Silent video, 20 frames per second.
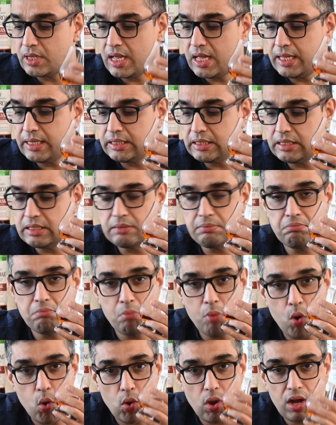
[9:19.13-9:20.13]
and the
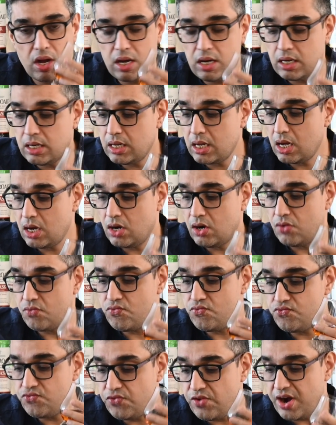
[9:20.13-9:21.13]
mocha are
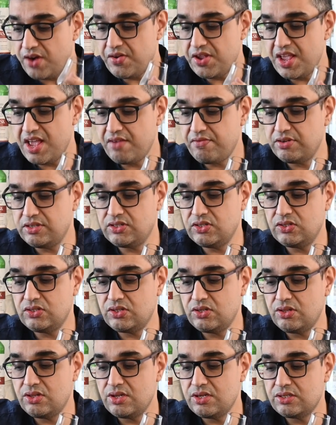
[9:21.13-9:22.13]
very evident
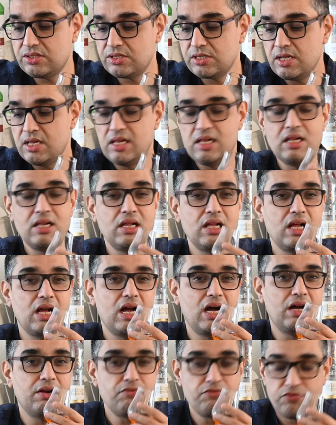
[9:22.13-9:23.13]
in this.
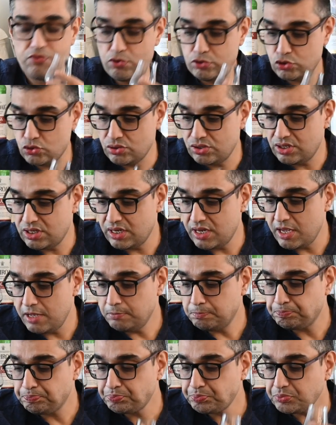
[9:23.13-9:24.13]

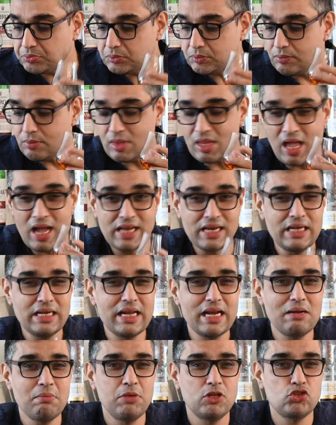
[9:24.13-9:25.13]
Unfortunately, I didn't
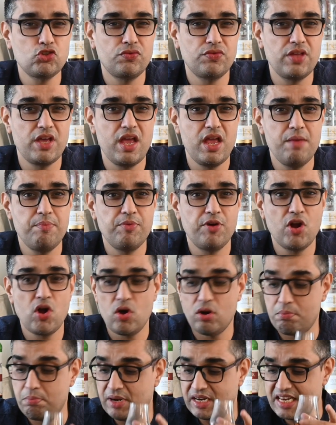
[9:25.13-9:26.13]
get much of the
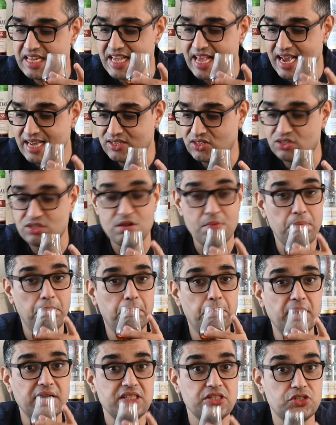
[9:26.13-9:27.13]
apricot, but yes, the
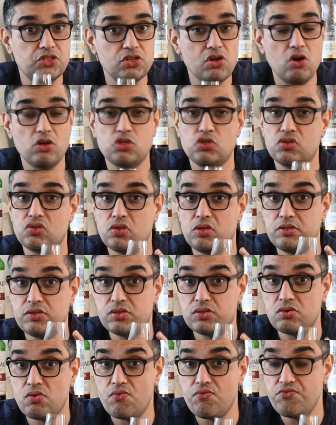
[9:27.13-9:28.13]
butterscotch is
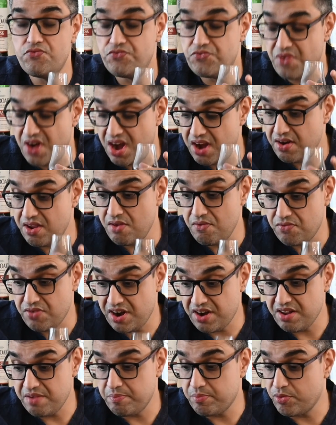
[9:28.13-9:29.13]
also very,
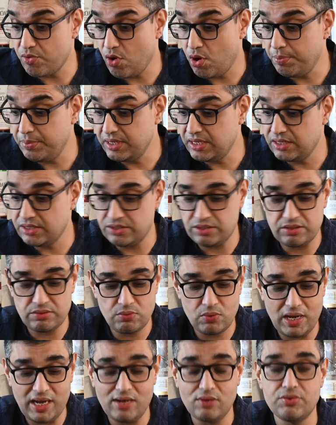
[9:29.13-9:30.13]
very prominent.
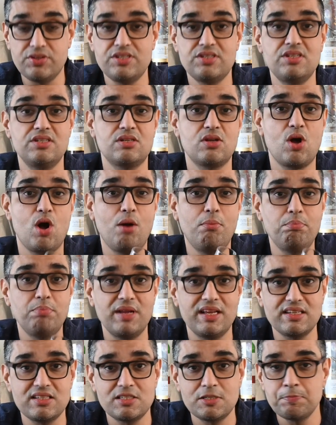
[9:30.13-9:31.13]
Wow, this is
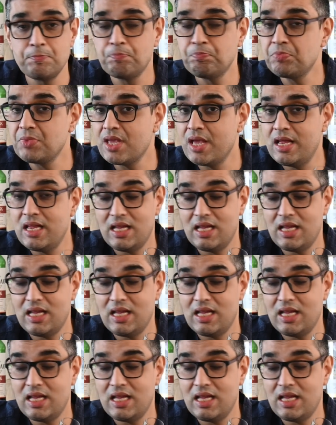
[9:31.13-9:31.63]
complex.